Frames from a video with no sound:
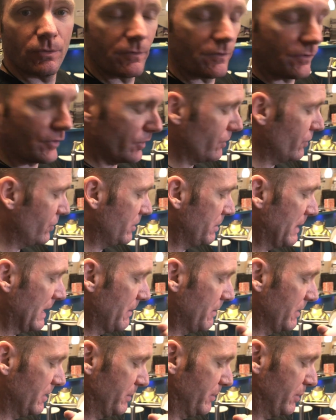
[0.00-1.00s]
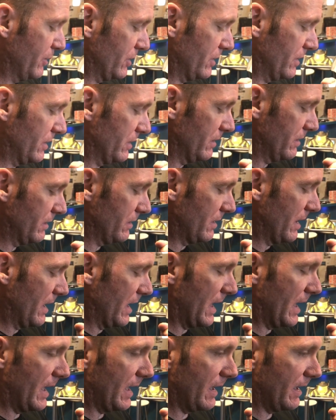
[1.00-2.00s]
for you to be able to put
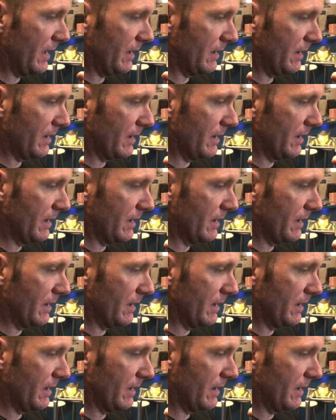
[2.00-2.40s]
a